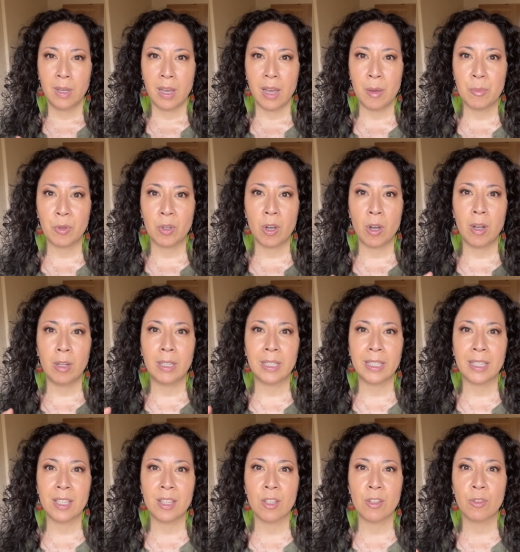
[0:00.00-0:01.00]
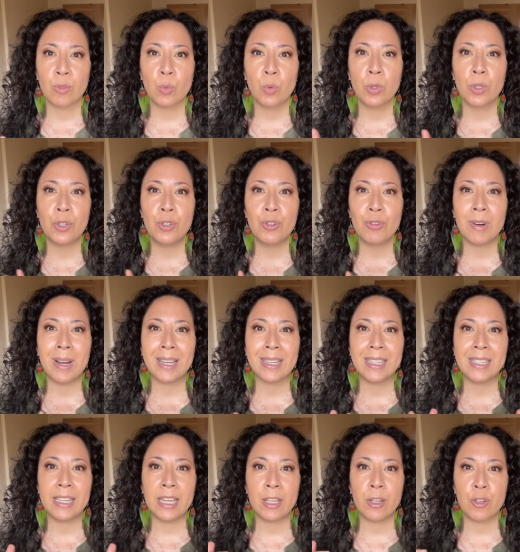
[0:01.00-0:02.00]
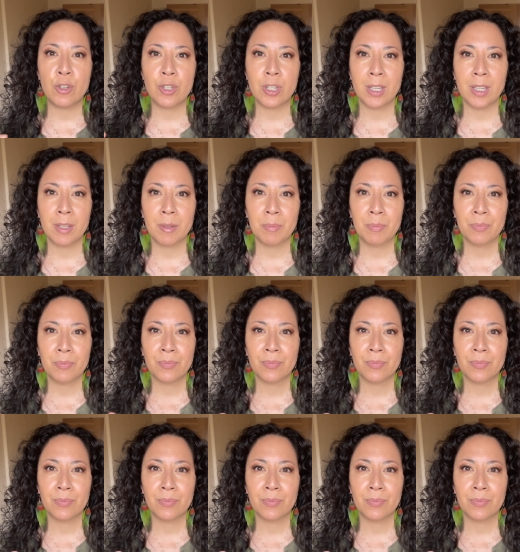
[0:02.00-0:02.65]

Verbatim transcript: I'm calling in this wood dragon energy